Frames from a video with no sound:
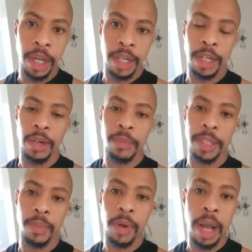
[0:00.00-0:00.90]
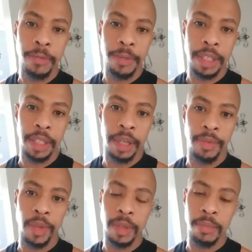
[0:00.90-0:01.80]
but the problem is if you
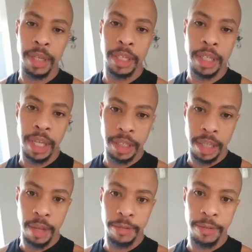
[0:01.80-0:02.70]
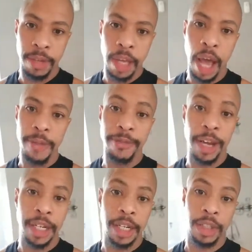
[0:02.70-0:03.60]
submit to that stuff, I
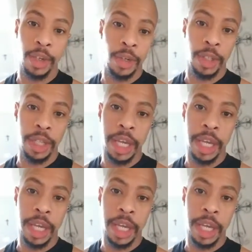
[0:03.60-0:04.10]
fight it internally.